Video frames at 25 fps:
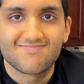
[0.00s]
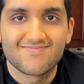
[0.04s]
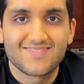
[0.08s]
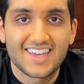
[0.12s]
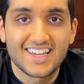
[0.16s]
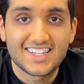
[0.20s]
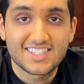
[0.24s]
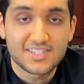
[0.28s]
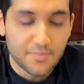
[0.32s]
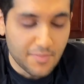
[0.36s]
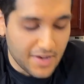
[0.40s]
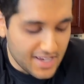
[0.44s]

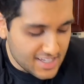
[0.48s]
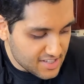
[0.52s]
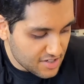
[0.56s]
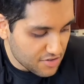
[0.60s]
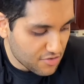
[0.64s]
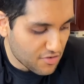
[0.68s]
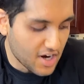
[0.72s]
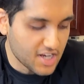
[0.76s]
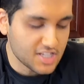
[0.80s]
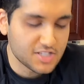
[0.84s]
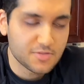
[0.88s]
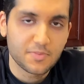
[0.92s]
It's a messy
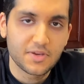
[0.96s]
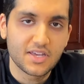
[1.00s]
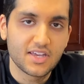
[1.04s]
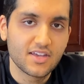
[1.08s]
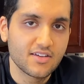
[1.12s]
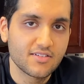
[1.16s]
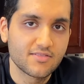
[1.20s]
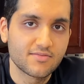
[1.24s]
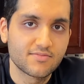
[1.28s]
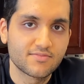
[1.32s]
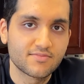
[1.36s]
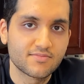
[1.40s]
recipe,
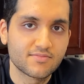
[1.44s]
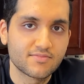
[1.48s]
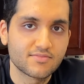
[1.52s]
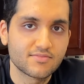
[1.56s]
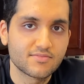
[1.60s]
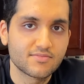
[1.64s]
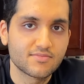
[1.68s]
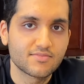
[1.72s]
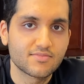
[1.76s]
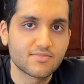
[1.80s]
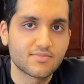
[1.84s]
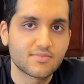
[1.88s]

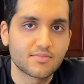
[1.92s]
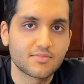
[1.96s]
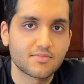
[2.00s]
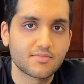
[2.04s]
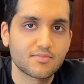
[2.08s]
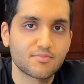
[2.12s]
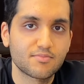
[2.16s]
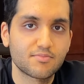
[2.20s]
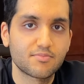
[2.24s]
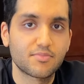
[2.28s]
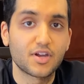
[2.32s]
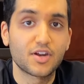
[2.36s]

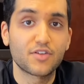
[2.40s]
but